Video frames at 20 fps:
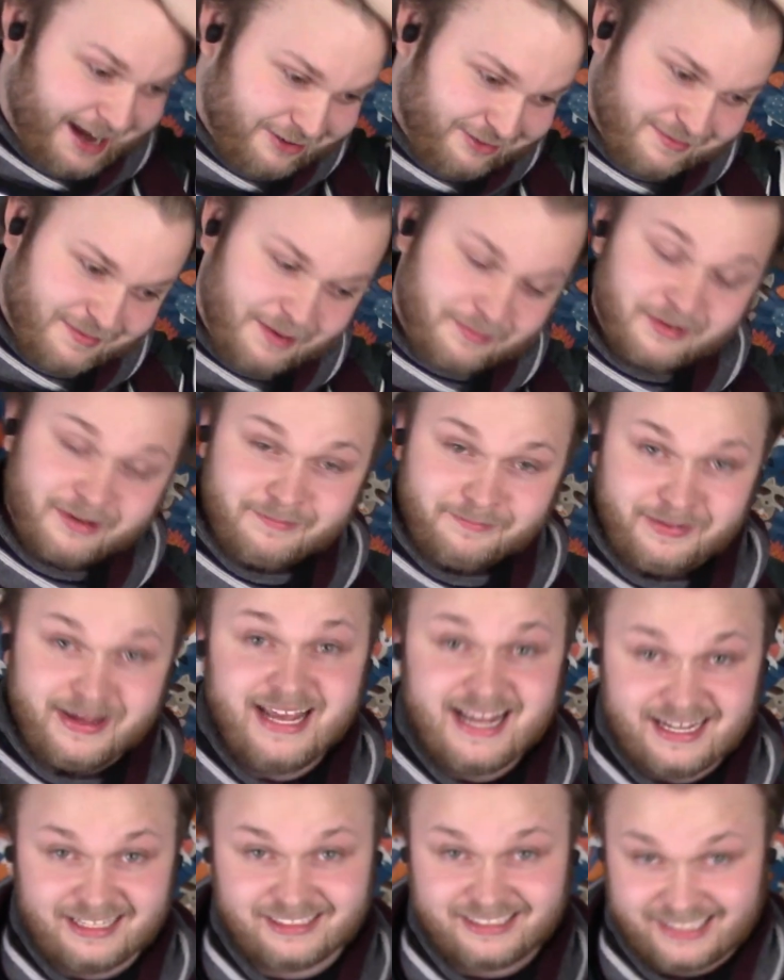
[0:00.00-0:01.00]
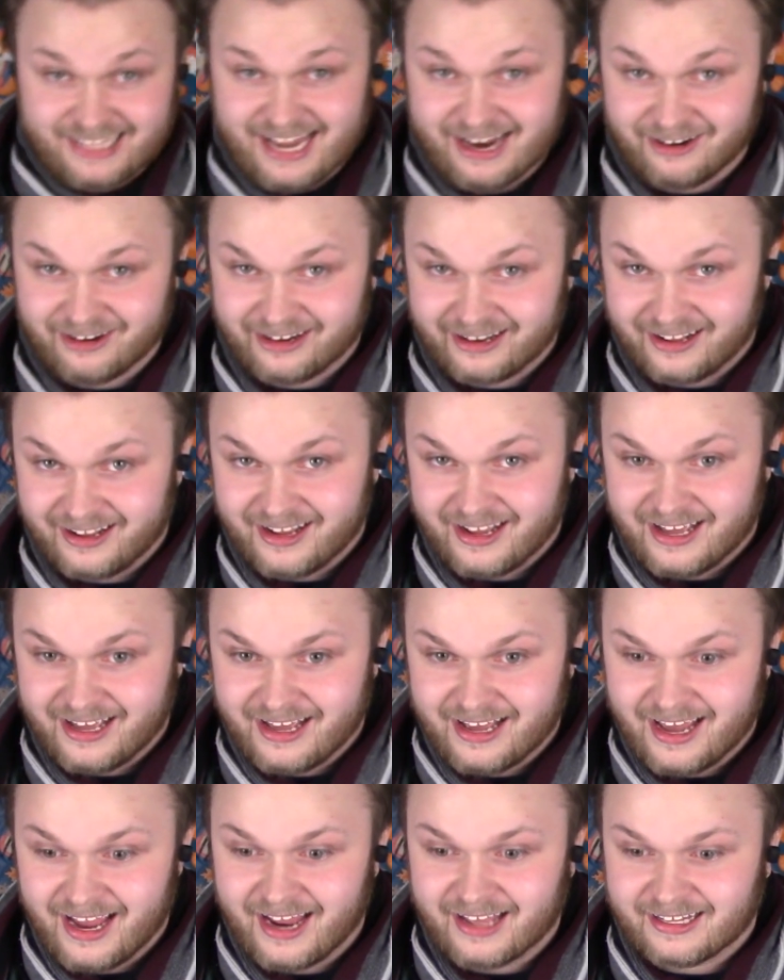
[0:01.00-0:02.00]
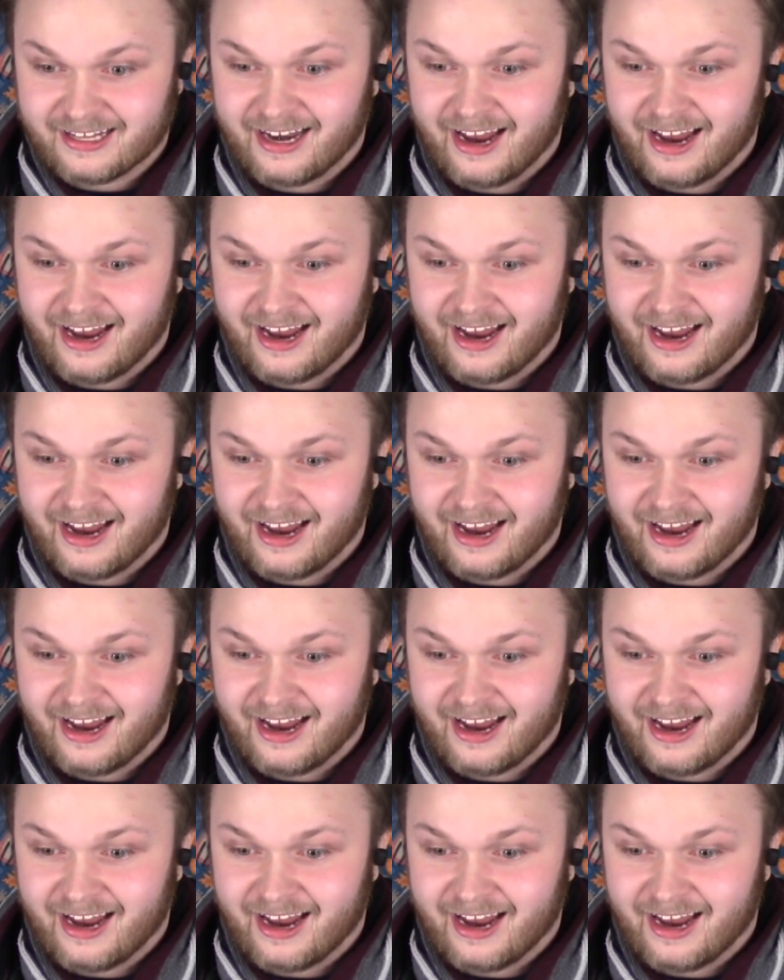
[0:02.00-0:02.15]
I remember being scared. And